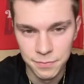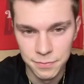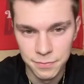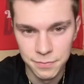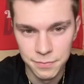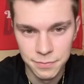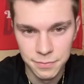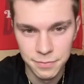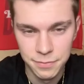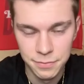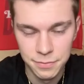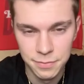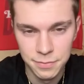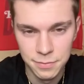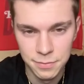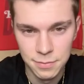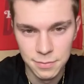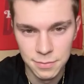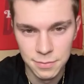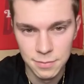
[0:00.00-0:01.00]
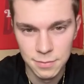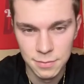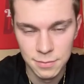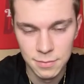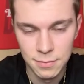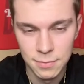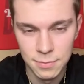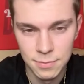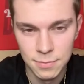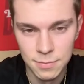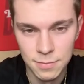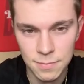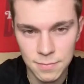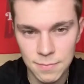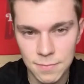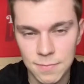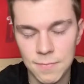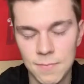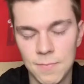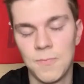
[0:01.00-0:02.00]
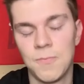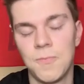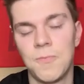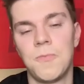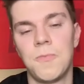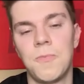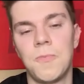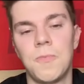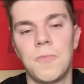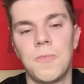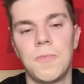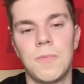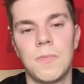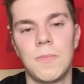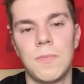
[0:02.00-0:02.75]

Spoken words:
Nothing is said.